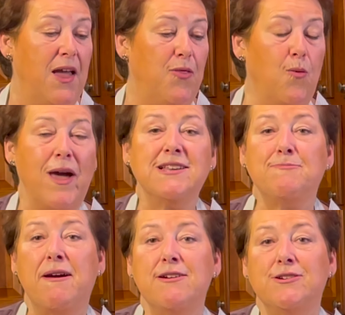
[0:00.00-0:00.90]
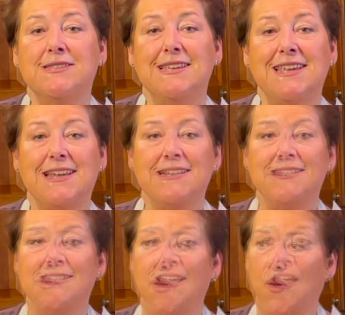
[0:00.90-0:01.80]
The white asparagus
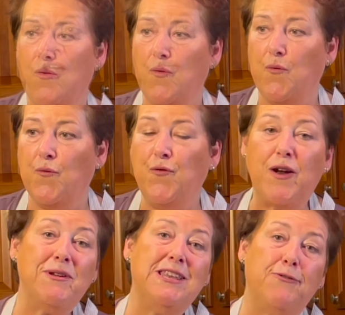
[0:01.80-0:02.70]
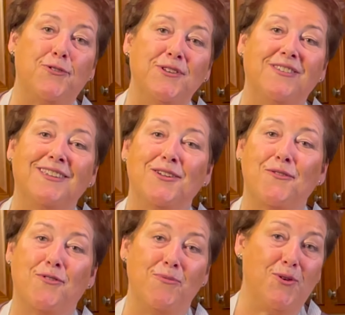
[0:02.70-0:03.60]
is very different
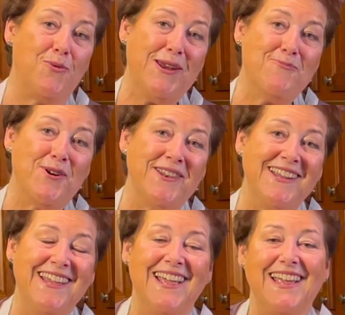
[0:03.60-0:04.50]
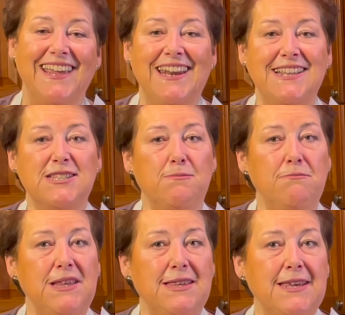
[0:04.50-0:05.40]
from the green one. It is
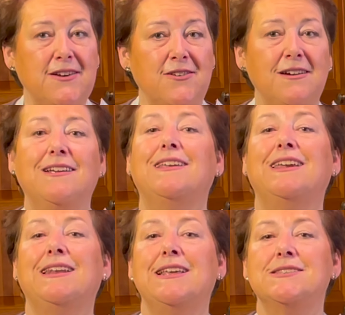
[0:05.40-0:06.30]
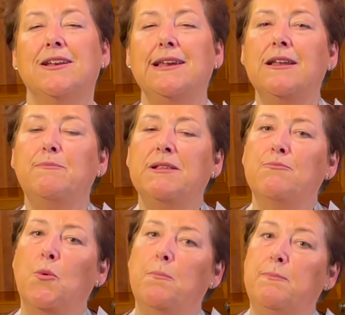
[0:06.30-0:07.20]
meatier, it is a little bit
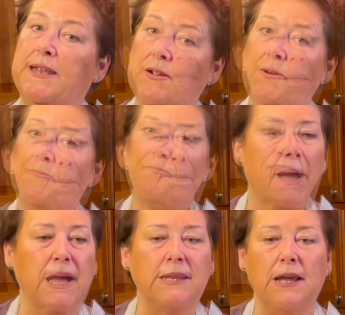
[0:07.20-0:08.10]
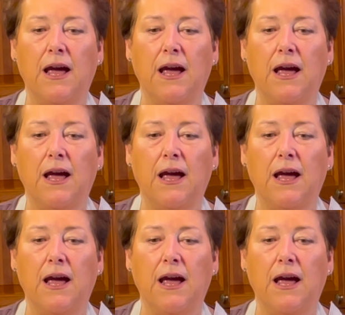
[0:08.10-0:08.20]
more bitter, but